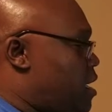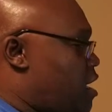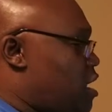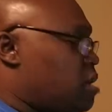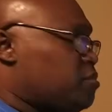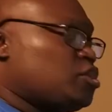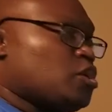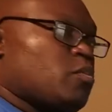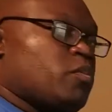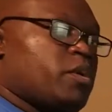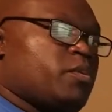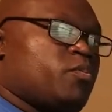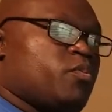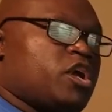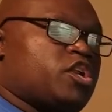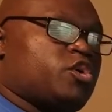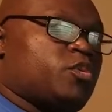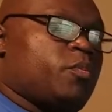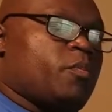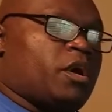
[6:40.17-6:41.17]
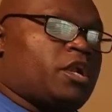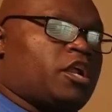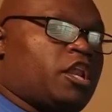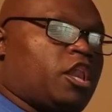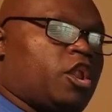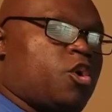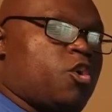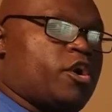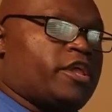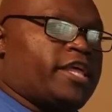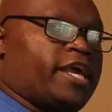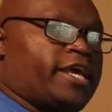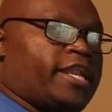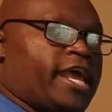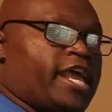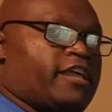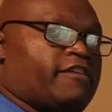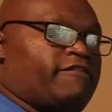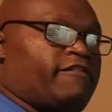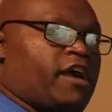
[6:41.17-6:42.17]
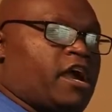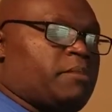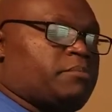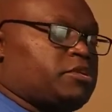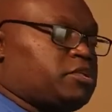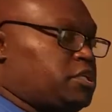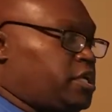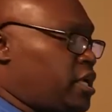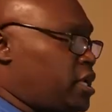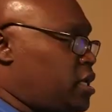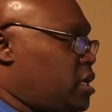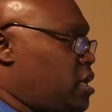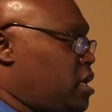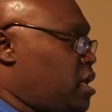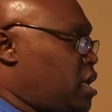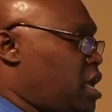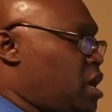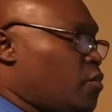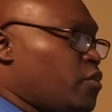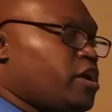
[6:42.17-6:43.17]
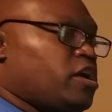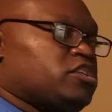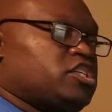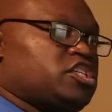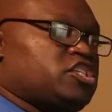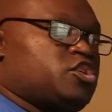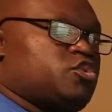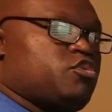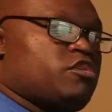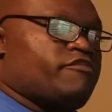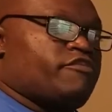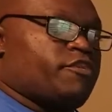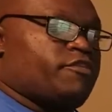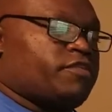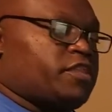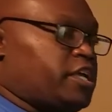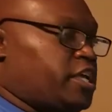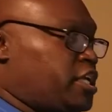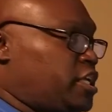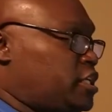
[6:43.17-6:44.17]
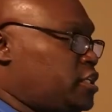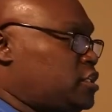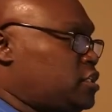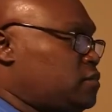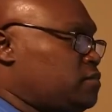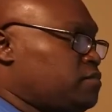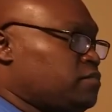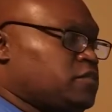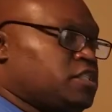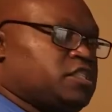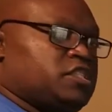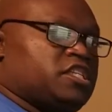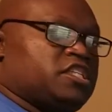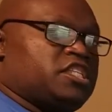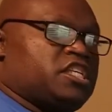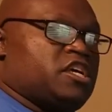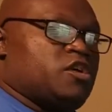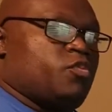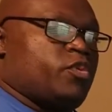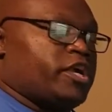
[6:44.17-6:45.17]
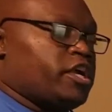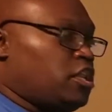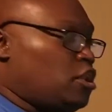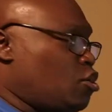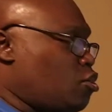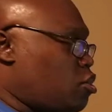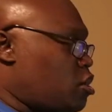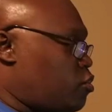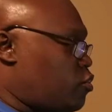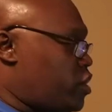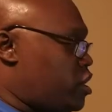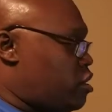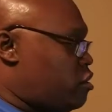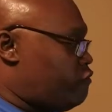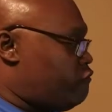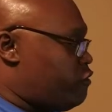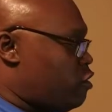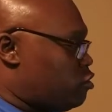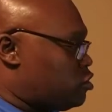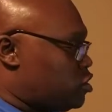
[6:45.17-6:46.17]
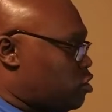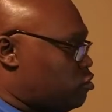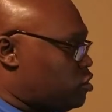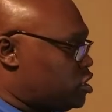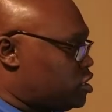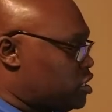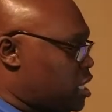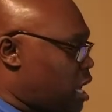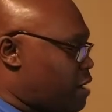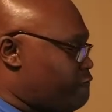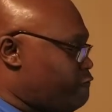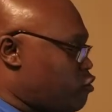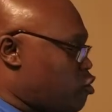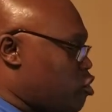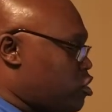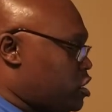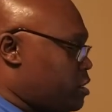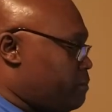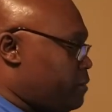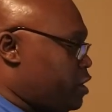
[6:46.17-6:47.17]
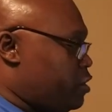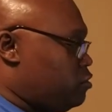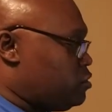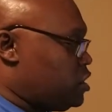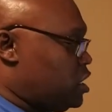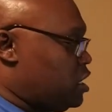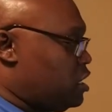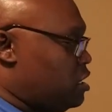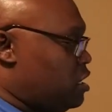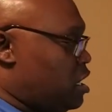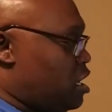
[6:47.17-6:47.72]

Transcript: Um, so what we want to do, we want to lower that 85%. And we're going to just do a few things to see if we can lower it. We're going to focus on the top four, the music,